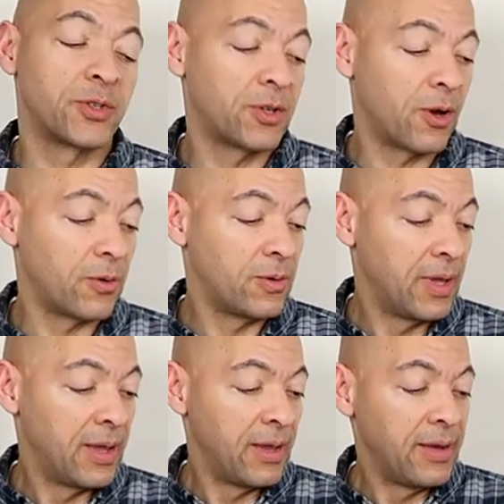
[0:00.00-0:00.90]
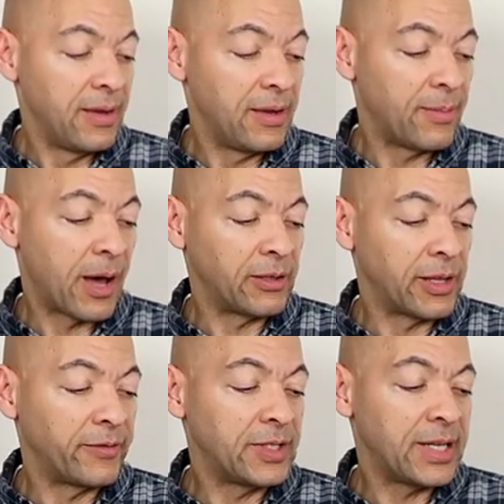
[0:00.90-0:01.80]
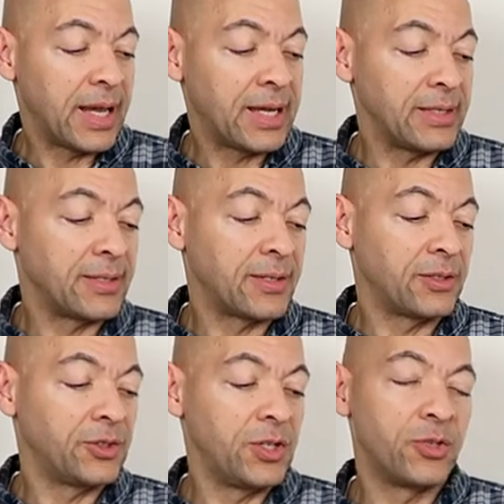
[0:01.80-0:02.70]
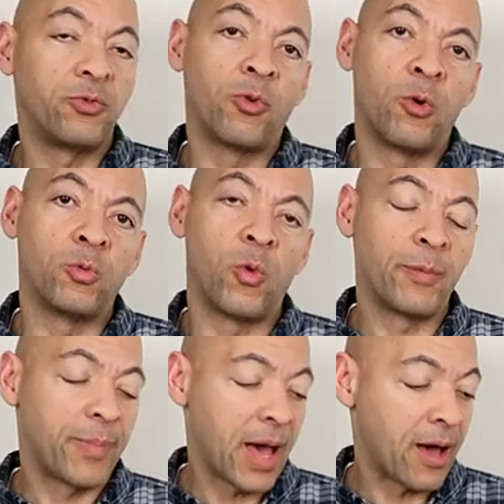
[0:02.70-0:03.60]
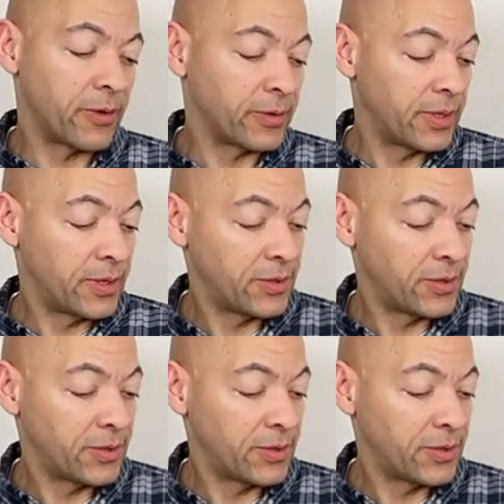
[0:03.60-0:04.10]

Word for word: So in about 11 days, she's grown one pound.